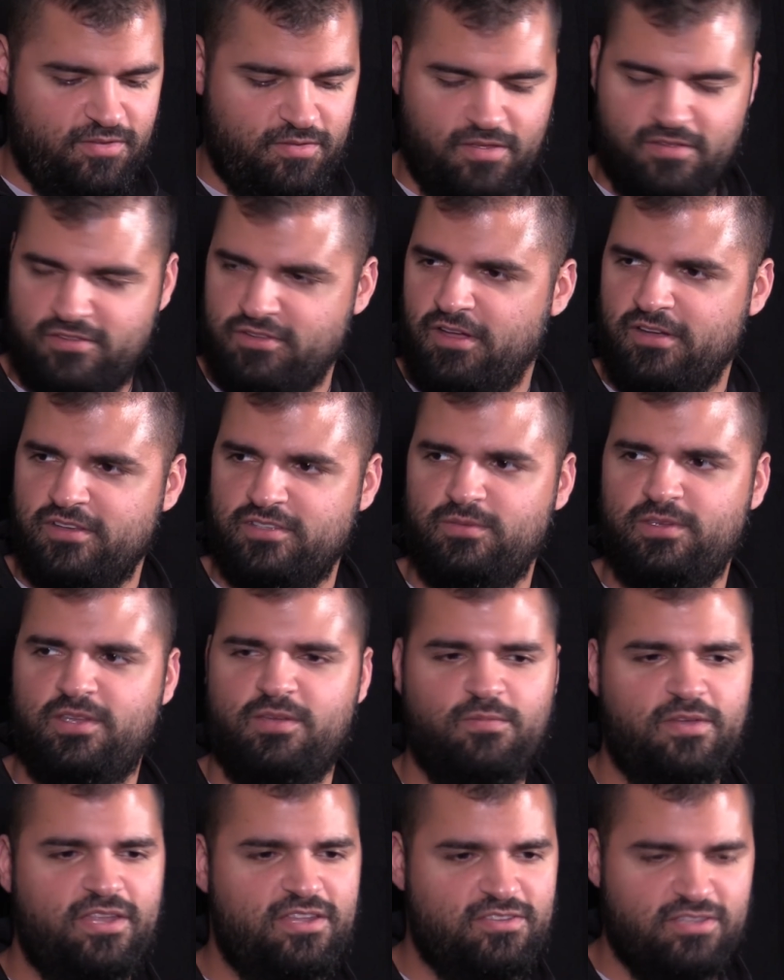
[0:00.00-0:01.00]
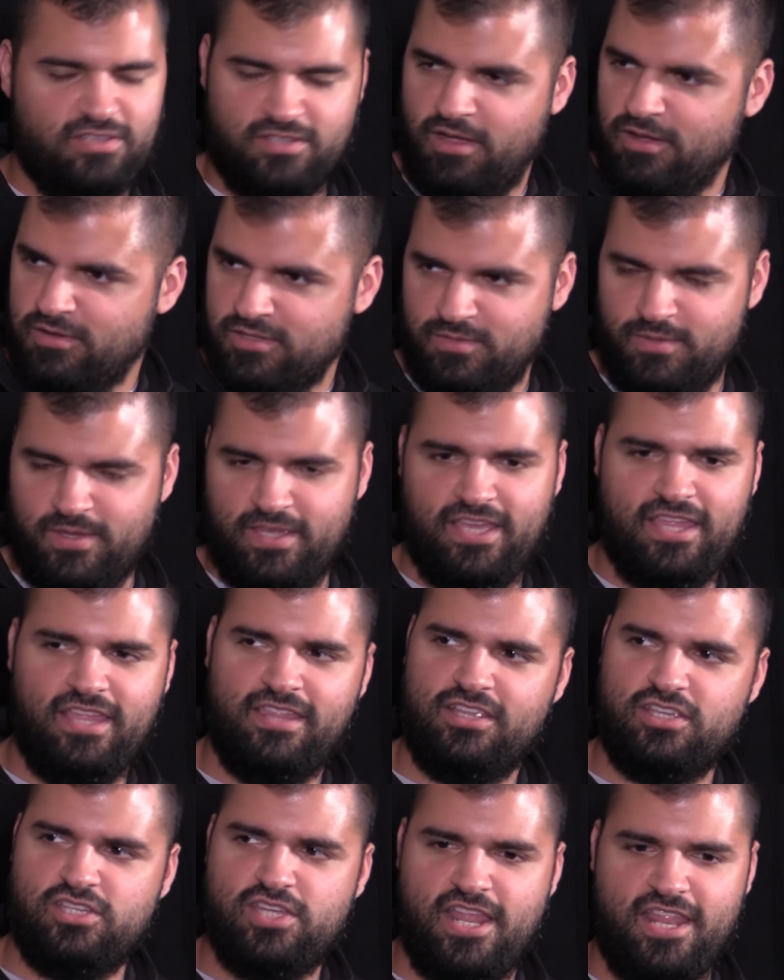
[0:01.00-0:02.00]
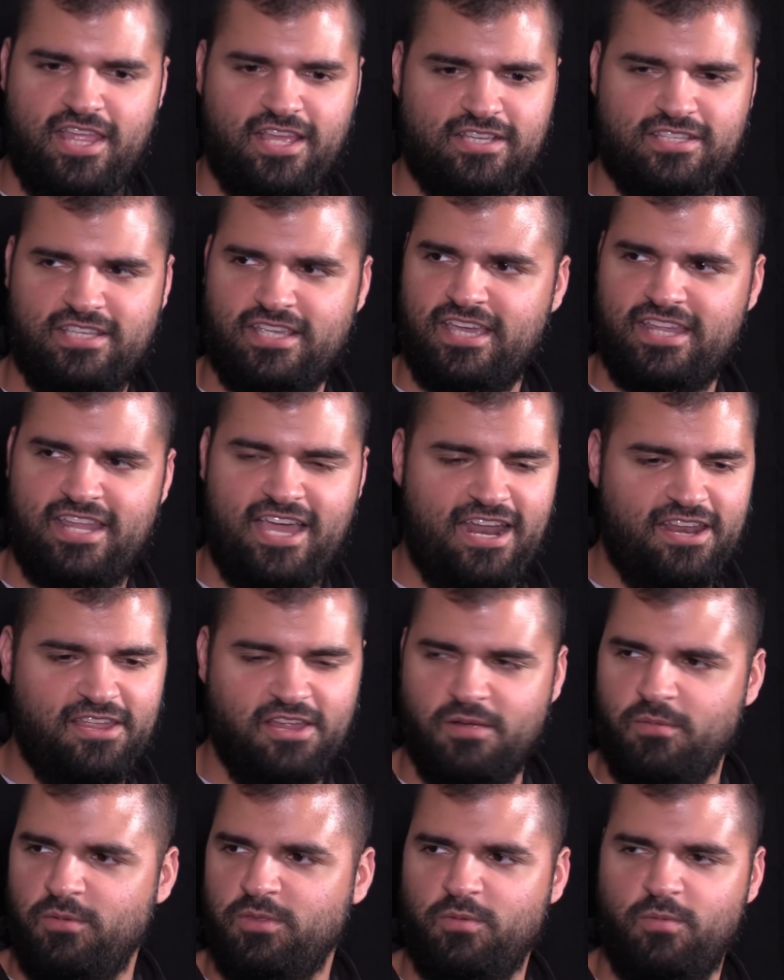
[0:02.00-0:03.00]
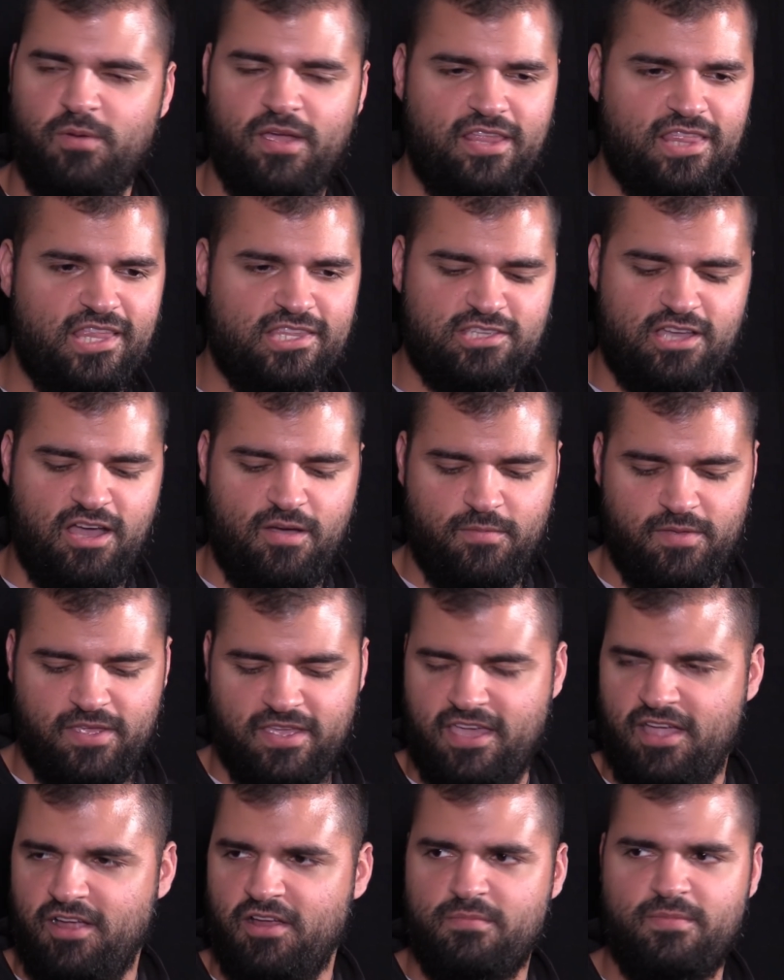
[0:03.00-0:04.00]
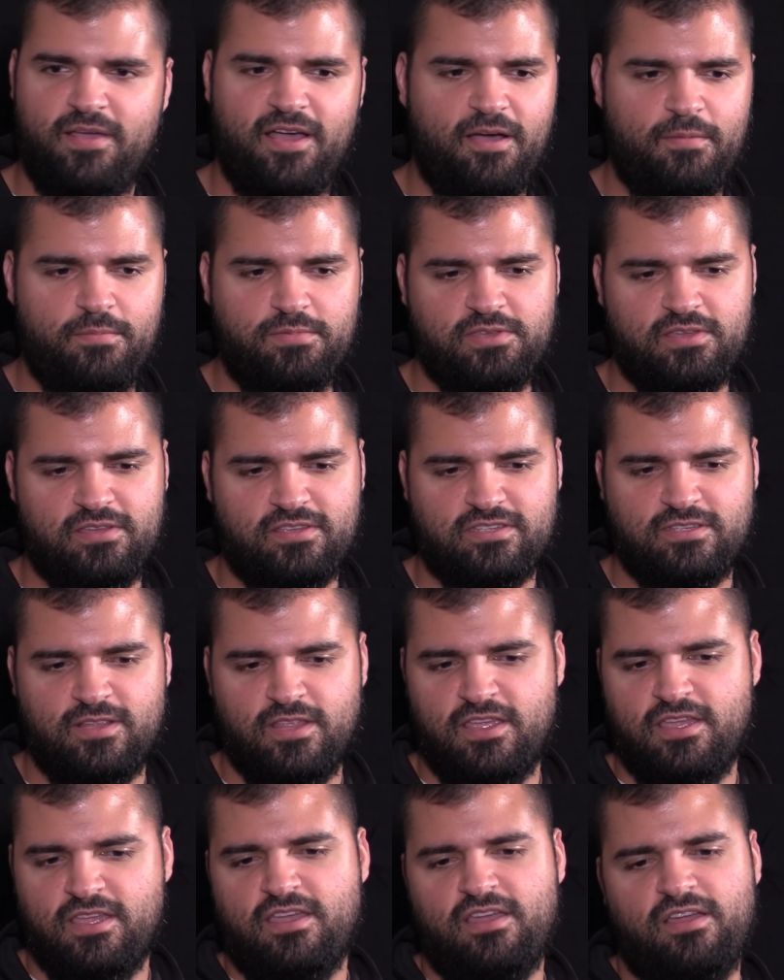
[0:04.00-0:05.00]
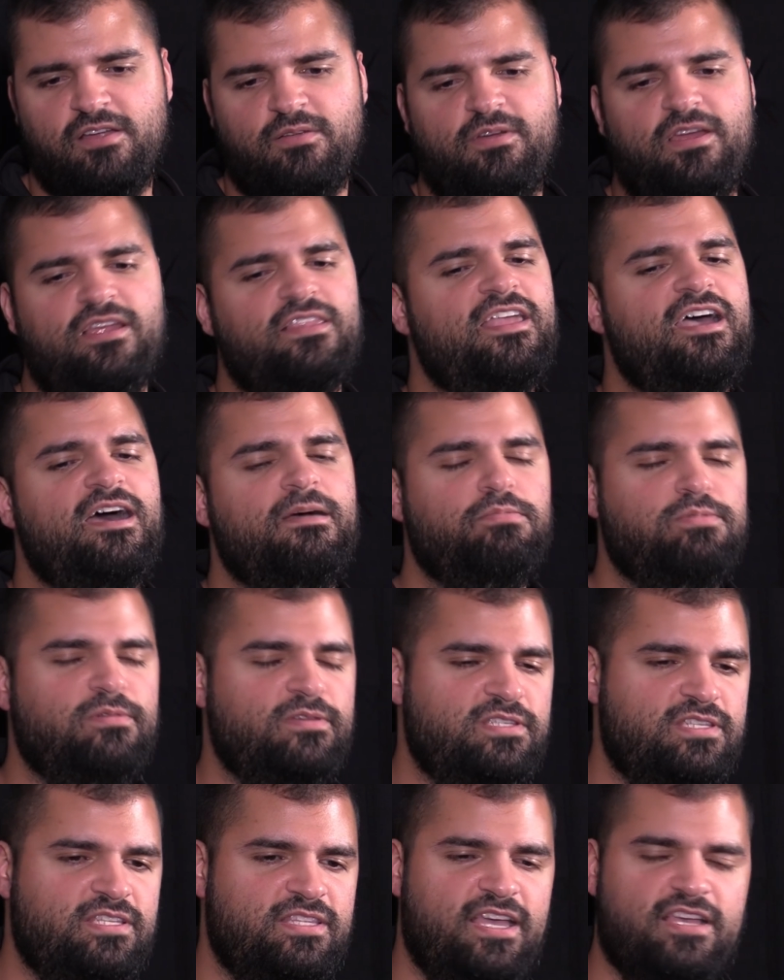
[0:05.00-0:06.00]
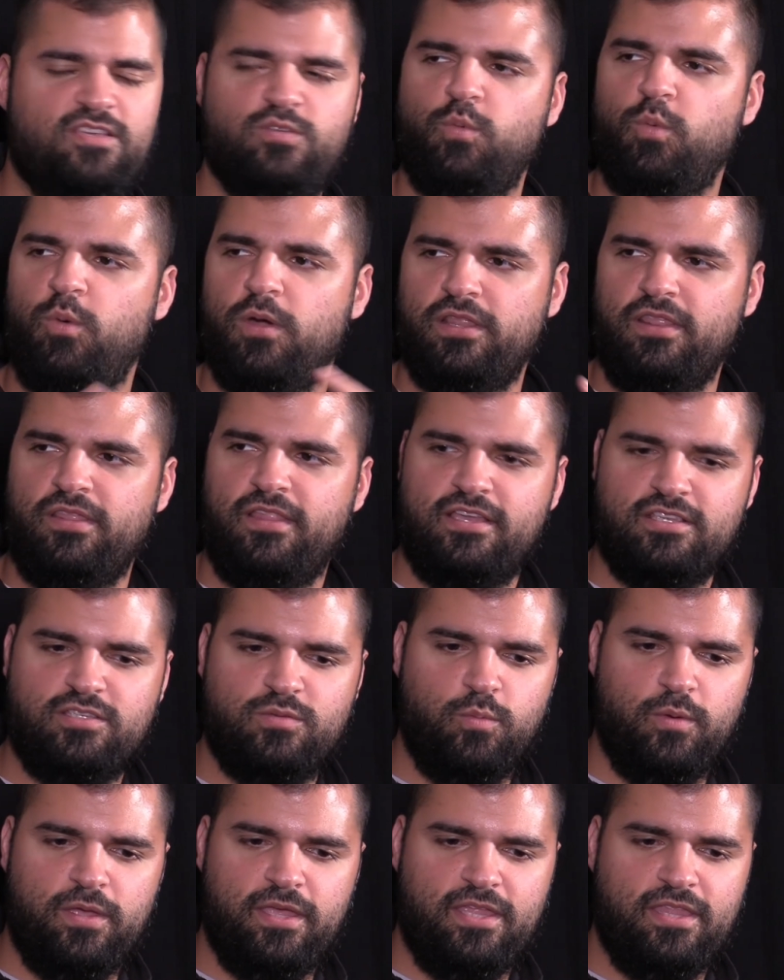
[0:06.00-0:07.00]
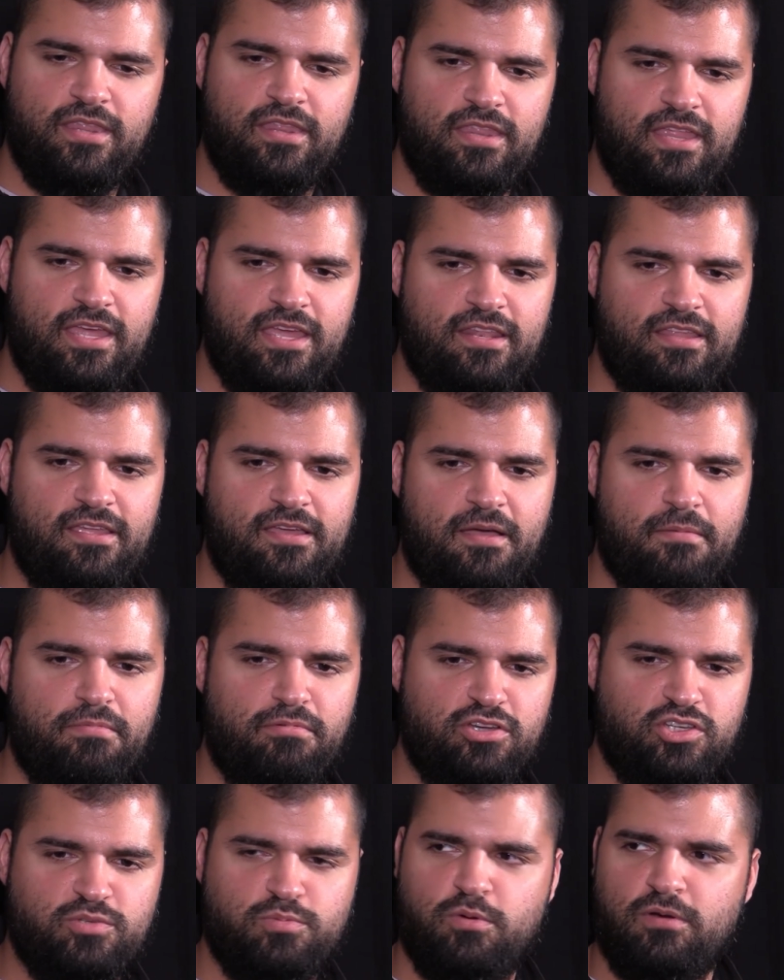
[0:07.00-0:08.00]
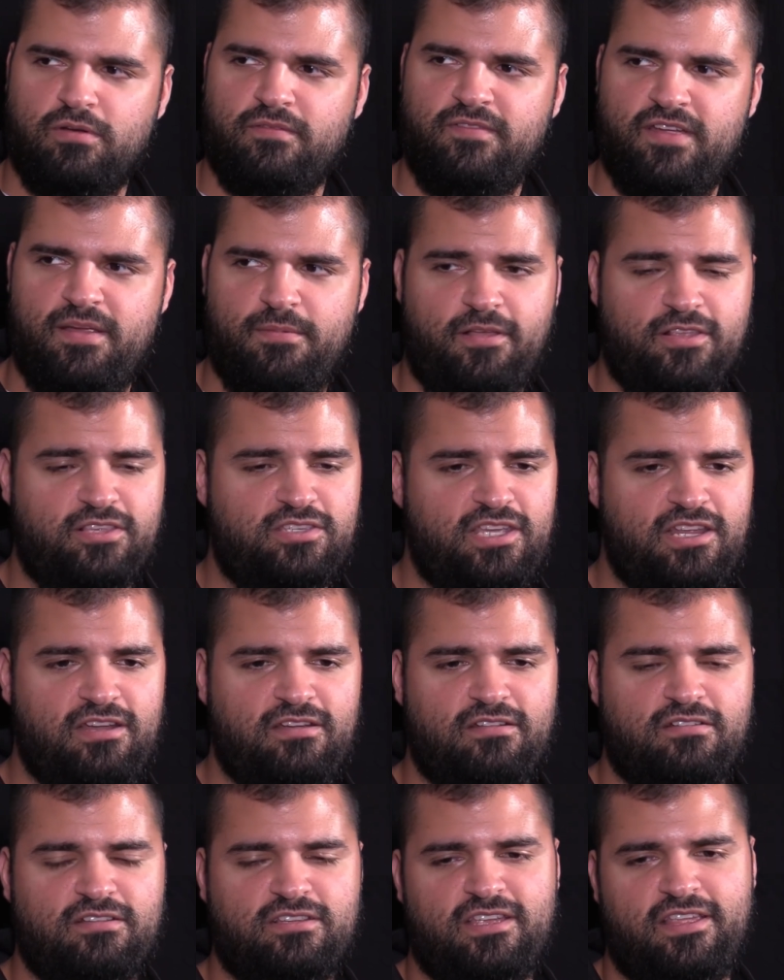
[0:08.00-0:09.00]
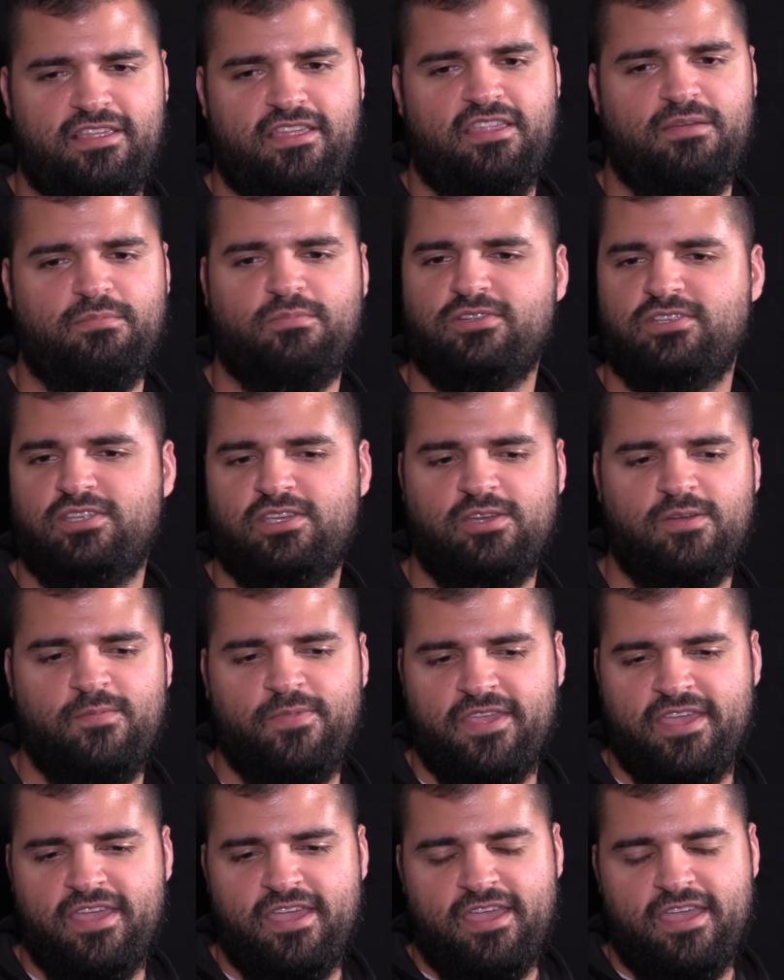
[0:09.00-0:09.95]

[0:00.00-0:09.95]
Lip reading: As long as we can win it, as long as we can get it to Jennings and get out of here with a win, that's all we care about. Because right now, Princeton has one less win than Bridgeport and Fairmont Senior, and they're sitting at number 2.